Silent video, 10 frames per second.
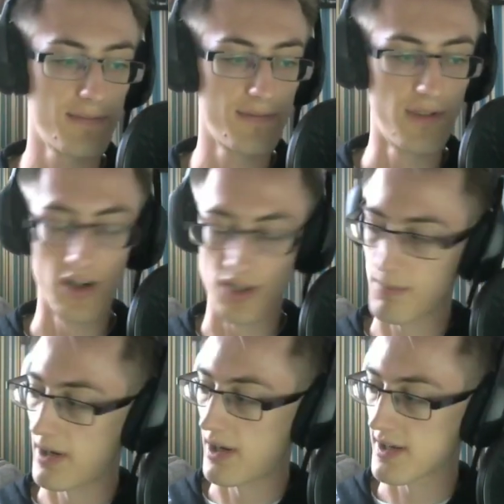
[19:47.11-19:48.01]
vlog at
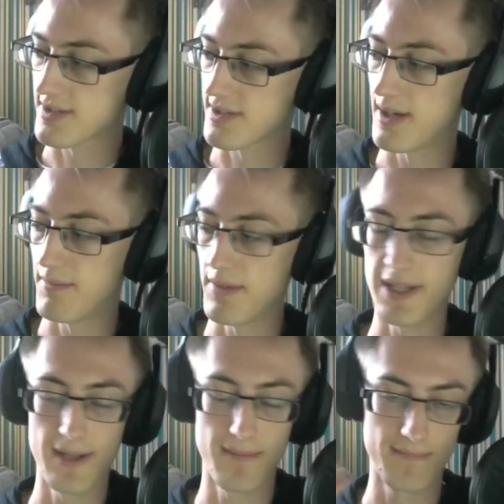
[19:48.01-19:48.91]
parks, and
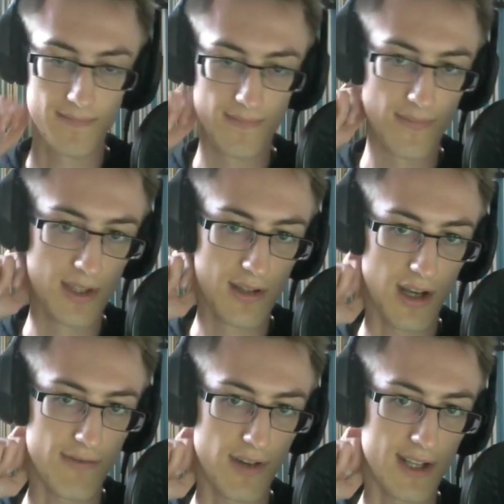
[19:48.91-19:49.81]
then
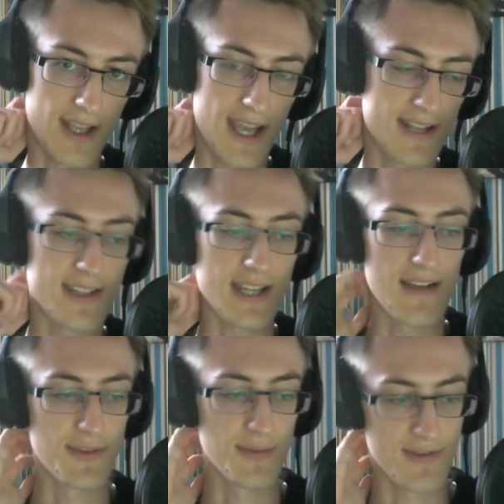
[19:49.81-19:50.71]
I find that editing
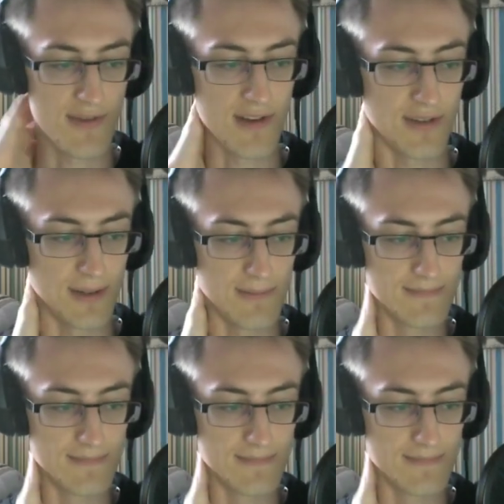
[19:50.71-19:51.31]
afterwards very fun.